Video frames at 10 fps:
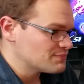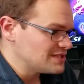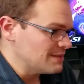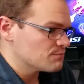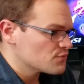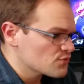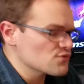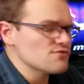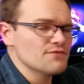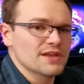
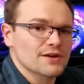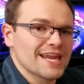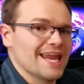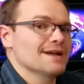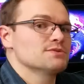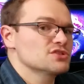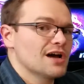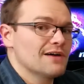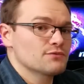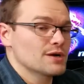improve their CAM
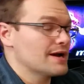software.